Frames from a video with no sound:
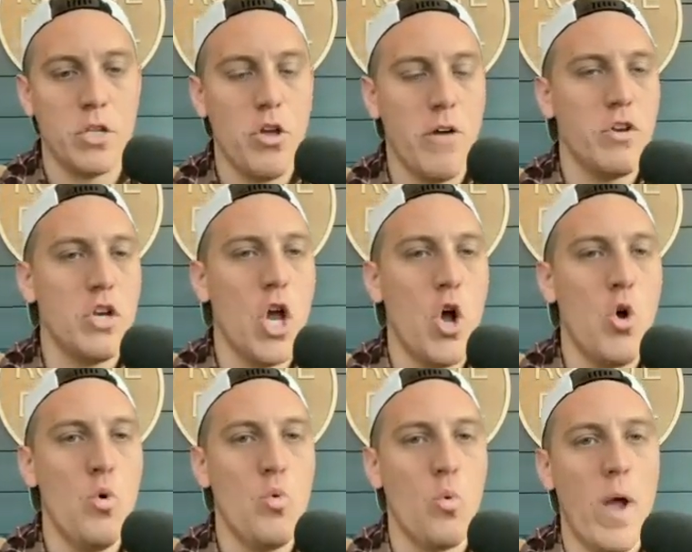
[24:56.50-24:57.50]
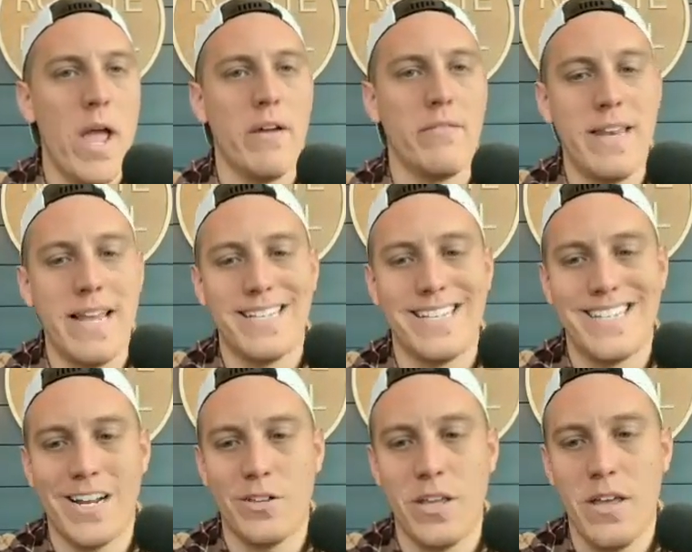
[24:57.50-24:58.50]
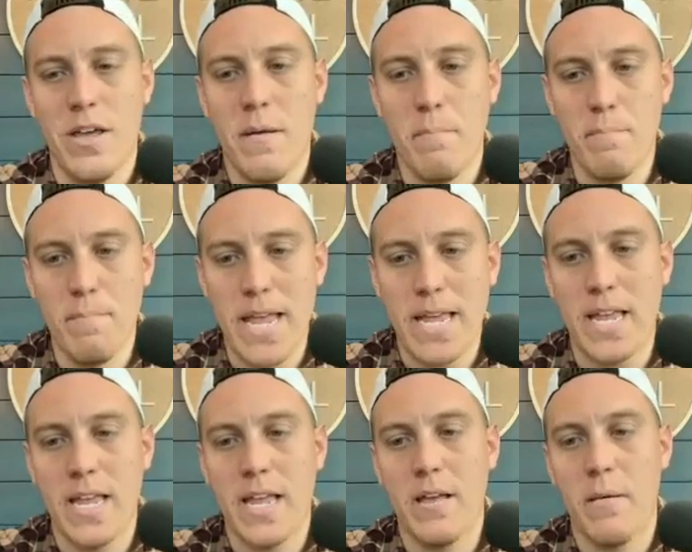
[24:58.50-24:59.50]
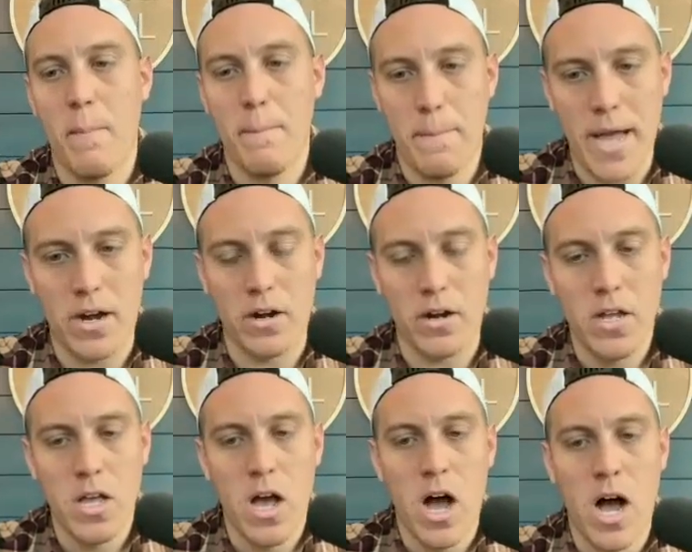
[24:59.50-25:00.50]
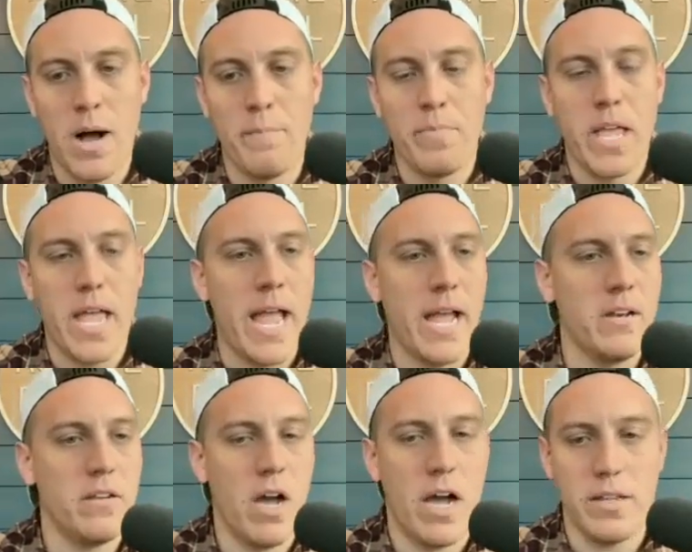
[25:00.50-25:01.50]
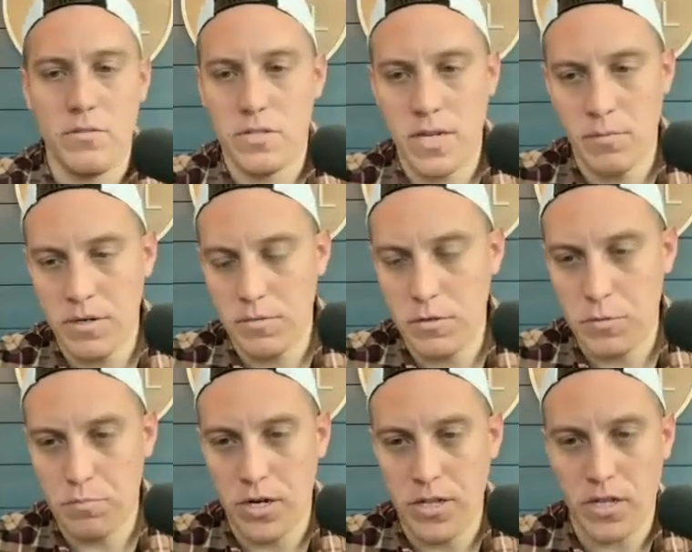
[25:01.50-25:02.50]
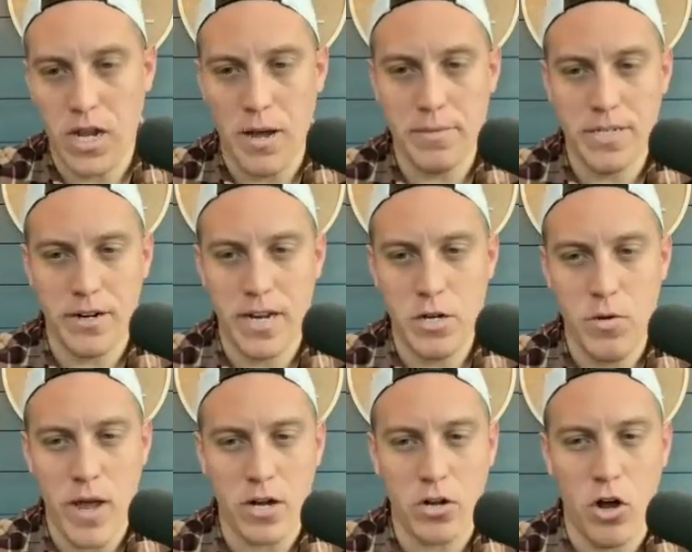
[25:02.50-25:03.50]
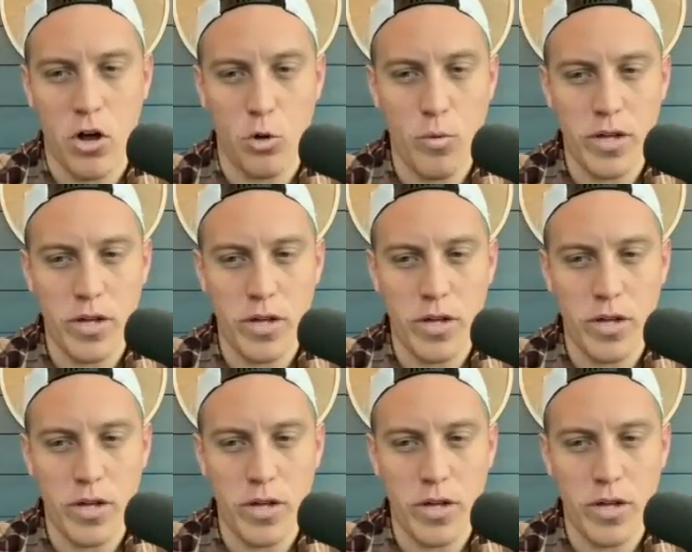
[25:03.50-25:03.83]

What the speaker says: you have no way of necessarily making it better. And someone's just put in the comments here, can you add call